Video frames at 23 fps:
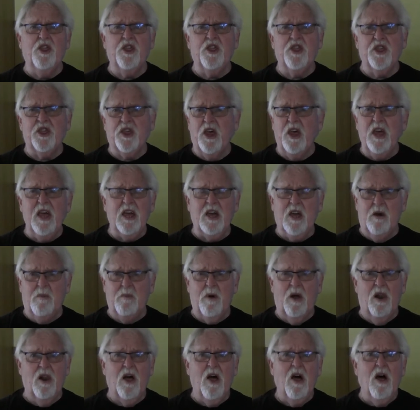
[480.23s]

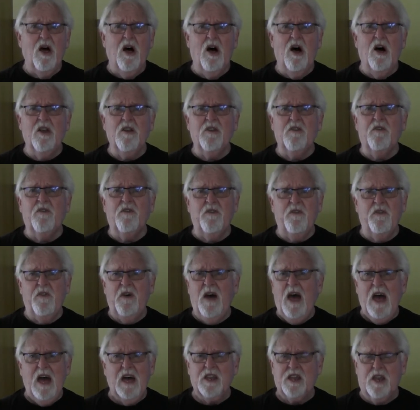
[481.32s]
unthinkable,
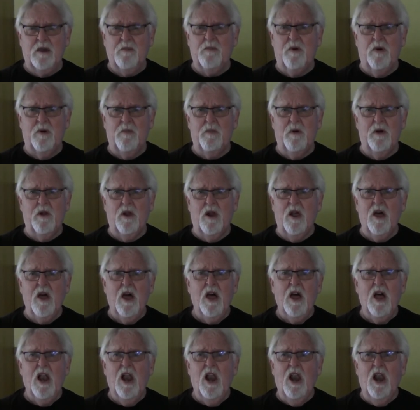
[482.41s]
unfathomable
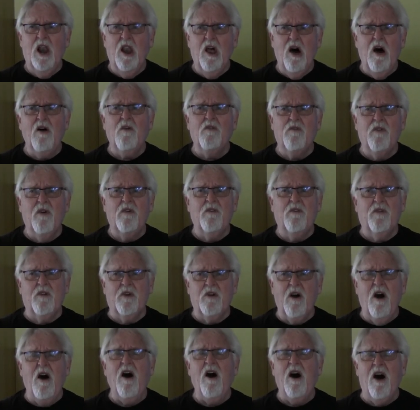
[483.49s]
love of
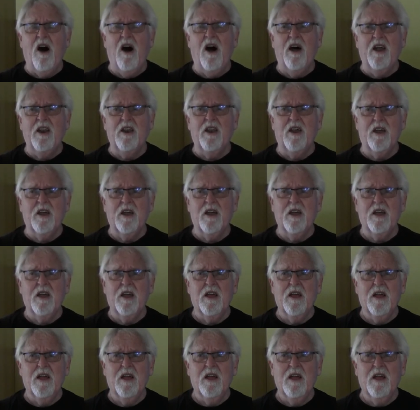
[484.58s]
God
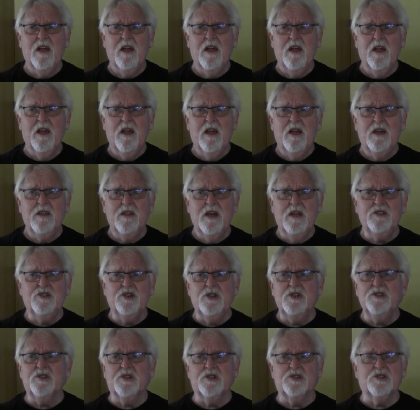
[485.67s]
that
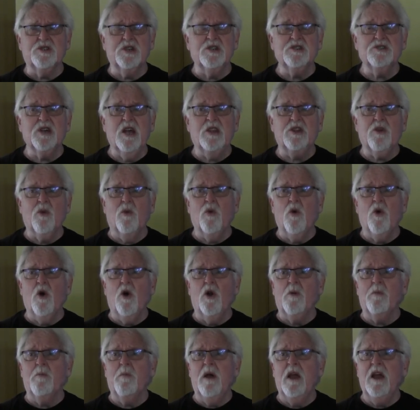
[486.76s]
Jesus says that the
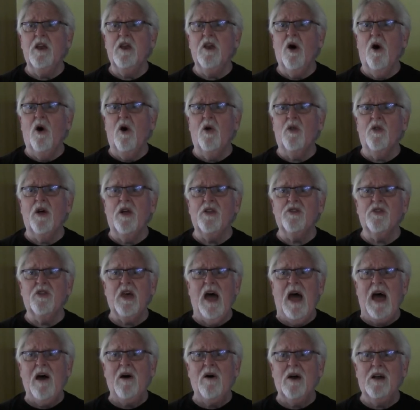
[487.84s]
world may know that
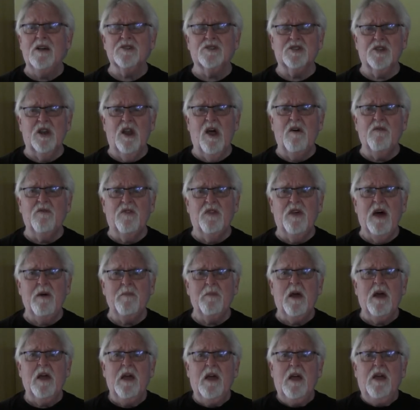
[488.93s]
thou hast loved
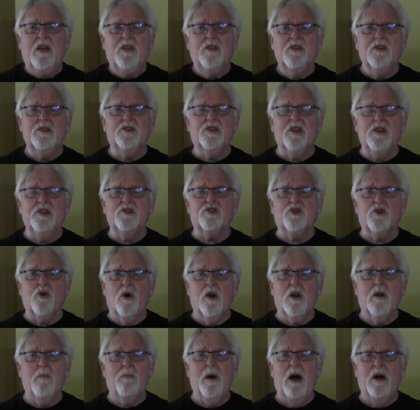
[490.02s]
them. This he's
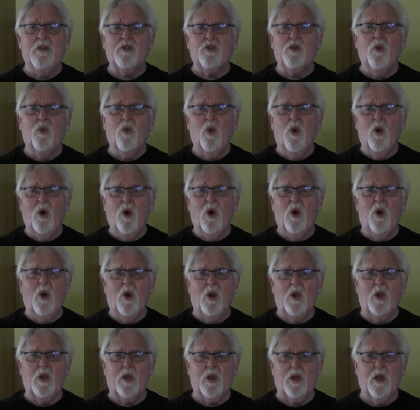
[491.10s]
talking about the
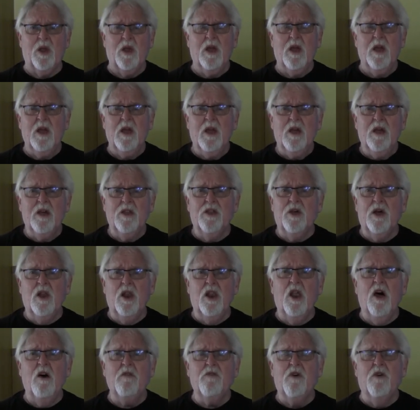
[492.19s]
world. The
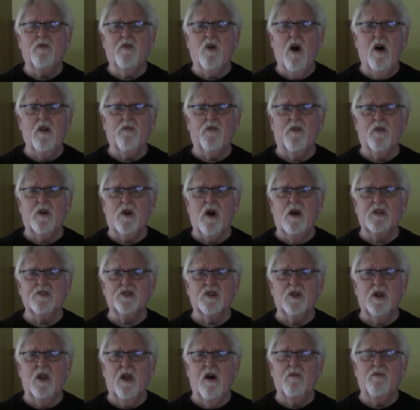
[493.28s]
love of God, for God
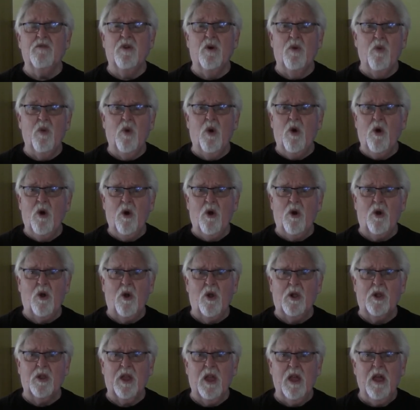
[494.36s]
to love the
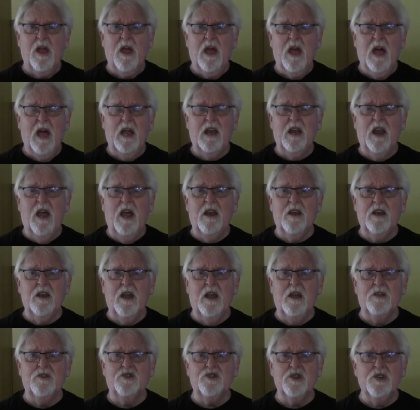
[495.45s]
world. And, and,
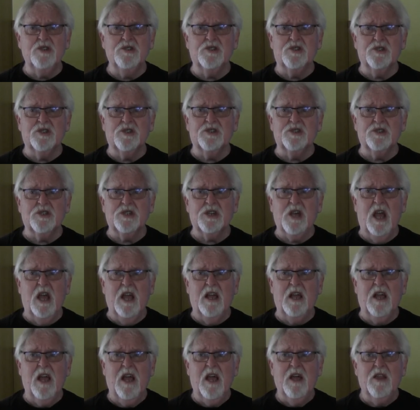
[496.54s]
and Jesus is
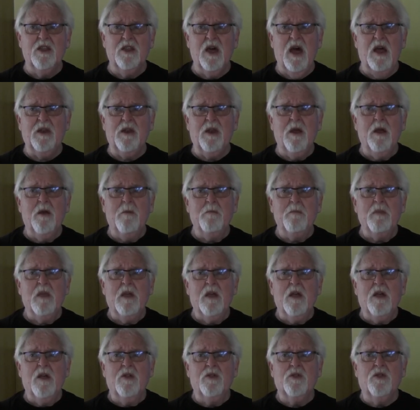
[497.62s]
saying that
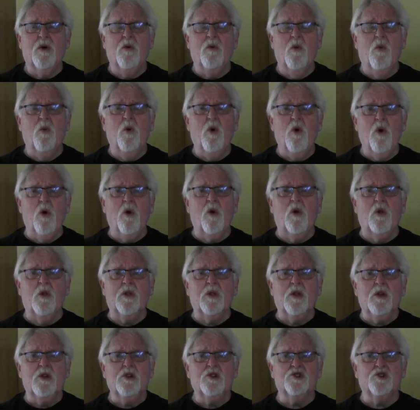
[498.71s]
the
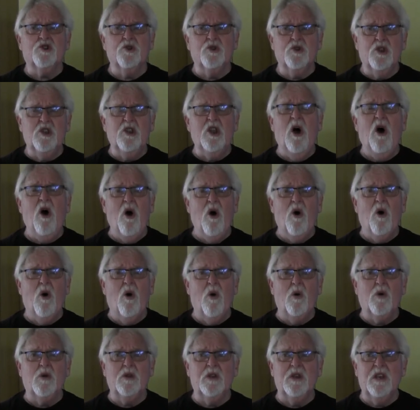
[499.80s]
world should
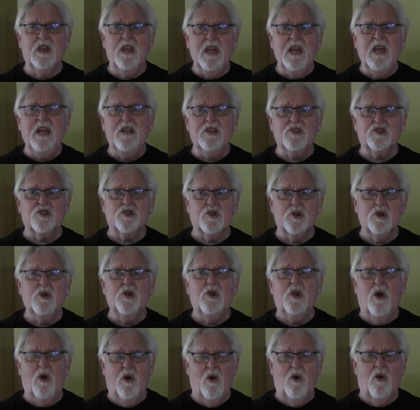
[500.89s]
know, needs to
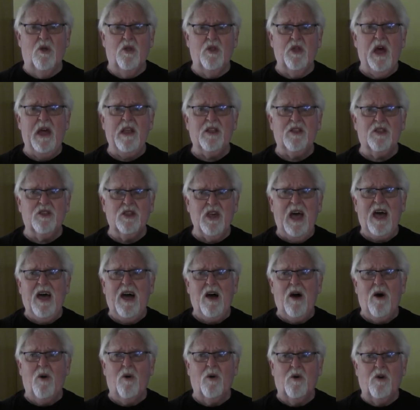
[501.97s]
know that
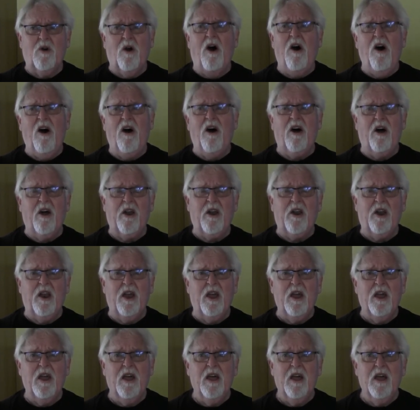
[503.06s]
thou,
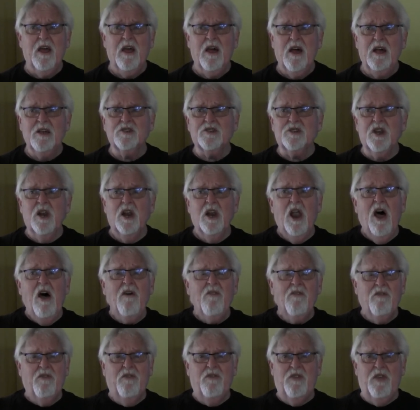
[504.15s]
God, has
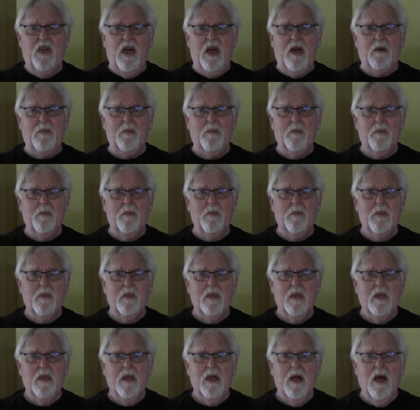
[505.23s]
loved them.
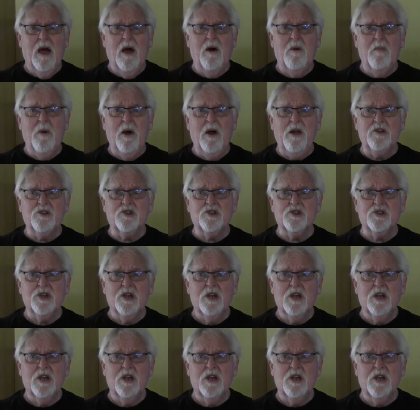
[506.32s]
How much?